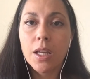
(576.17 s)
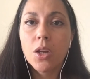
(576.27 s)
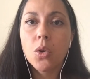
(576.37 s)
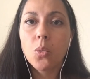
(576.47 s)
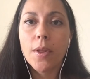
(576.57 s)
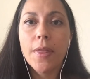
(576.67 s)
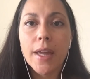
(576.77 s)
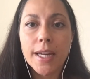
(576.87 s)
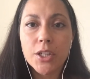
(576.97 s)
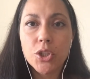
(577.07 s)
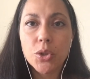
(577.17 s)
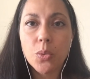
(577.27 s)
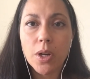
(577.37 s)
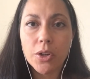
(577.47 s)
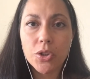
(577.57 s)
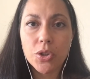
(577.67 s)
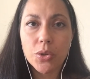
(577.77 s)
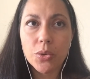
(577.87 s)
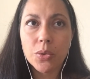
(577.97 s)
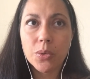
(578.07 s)
One thing I do want
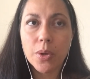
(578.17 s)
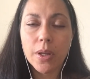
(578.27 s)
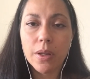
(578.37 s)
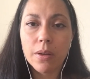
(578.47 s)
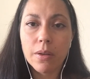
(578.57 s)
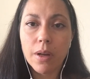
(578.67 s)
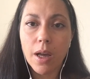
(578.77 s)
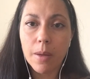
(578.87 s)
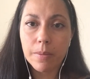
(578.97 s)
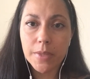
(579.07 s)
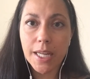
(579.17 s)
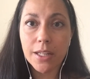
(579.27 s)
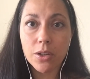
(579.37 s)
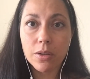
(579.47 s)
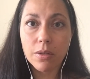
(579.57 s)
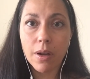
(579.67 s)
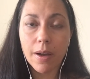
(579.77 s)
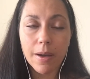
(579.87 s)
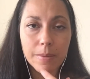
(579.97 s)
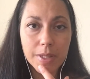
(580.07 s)
to take
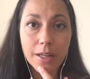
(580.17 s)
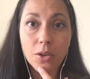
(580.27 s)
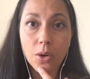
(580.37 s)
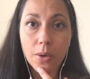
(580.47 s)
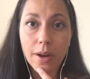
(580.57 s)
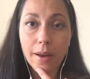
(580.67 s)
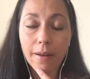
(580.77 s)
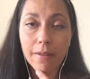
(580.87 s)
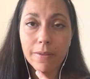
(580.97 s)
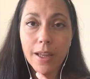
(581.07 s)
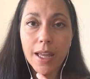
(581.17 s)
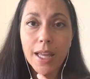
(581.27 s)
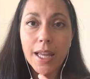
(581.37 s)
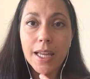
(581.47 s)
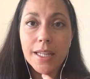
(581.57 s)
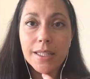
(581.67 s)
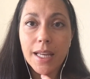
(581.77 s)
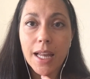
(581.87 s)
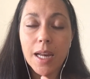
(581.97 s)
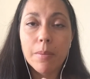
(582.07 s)
note of is
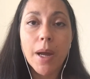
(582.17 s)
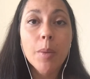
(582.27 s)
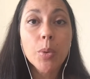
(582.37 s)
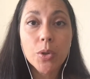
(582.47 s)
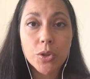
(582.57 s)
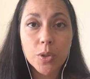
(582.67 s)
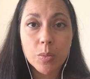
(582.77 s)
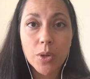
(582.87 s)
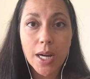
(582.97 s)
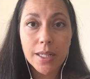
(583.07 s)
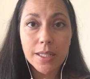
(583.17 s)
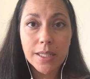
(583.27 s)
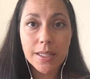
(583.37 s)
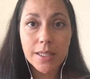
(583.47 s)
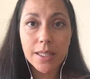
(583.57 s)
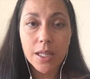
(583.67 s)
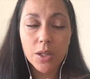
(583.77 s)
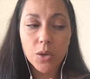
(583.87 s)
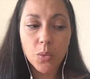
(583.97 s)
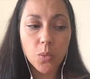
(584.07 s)
that in my personal practice,
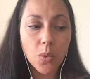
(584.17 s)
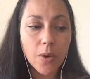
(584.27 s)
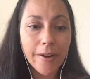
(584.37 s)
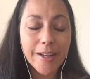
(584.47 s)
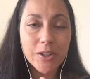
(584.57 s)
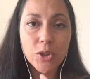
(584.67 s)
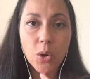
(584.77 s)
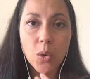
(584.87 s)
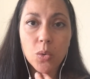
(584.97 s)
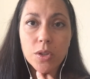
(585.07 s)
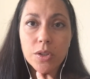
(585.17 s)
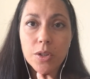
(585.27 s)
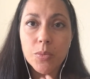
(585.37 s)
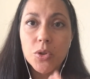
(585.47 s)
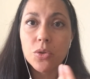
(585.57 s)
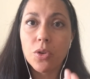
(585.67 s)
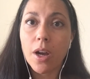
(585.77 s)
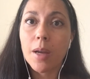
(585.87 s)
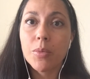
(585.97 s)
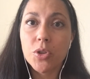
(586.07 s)
I don't
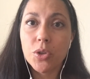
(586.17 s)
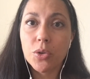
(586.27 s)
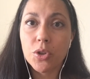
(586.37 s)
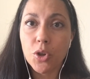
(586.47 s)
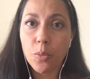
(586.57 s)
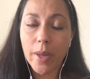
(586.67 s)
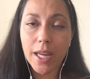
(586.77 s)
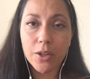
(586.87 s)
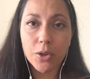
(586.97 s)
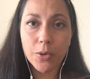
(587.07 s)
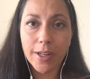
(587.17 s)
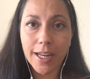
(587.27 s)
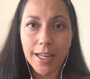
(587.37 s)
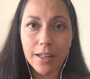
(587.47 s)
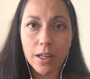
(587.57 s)
subscribe to the no pain, no gain.